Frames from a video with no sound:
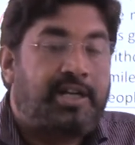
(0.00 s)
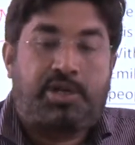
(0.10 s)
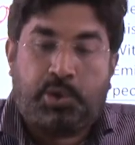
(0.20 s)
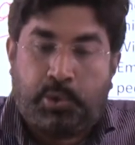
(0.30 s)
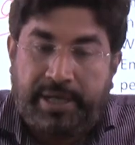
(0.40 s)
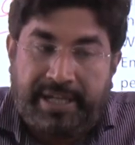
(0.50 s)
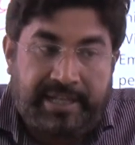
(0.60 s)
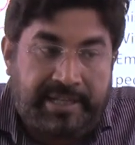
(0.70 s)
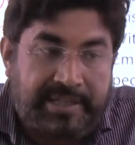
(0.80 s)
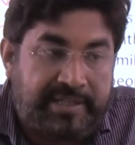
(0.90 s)

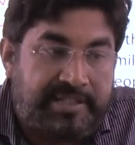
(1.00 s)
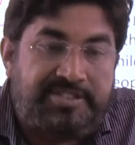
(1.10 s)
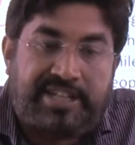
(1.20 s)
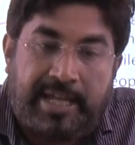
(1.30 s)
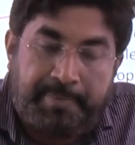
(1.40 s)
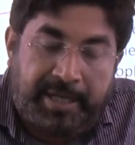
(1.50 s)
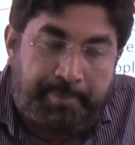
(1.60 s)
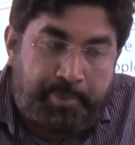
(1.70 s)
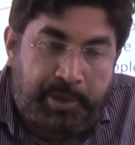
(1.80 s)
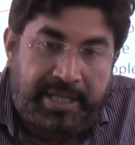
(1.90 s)
trolling,
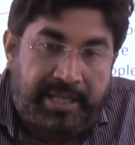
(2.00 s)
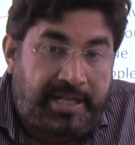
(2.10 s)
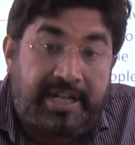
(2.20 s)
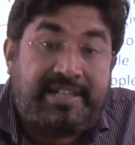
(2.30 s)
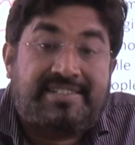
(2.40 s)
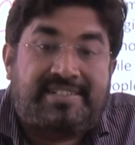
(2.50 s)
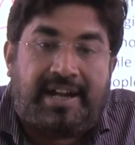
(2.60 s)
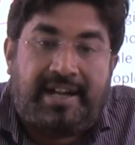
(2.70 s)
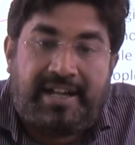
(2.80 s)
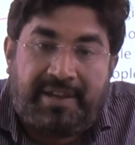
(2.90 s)
cyberbullying. It is
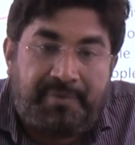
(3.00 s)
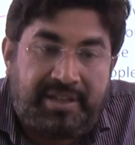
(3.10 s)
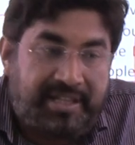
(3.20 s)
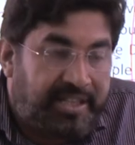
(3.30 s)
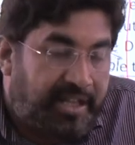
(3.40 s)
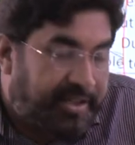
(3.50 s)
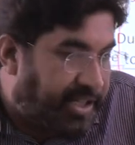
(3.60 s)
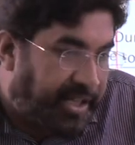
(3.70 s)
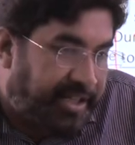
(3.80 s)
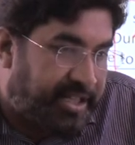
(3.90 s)
starting within the
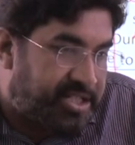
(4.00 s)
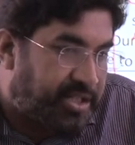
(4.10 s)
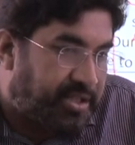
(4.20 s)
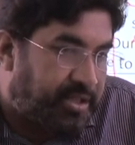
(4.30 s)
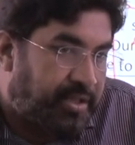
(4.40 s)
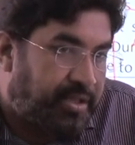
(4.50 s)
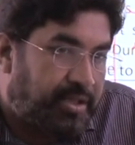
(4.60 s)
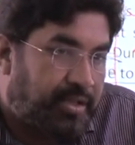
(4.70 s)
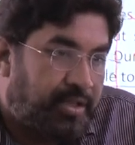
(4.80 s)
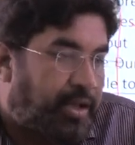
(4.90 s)
young age.
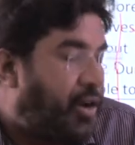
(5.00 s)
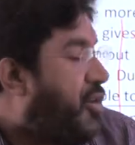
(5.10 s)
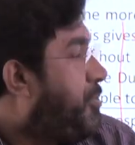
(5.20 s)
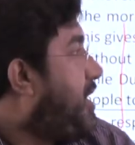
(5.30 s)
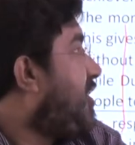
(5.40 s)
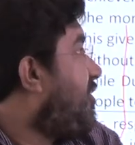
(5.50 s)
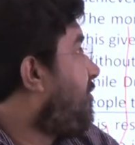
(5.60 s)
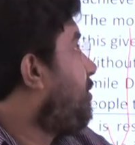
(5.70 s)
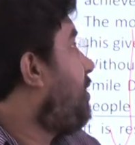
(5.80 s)
How many of you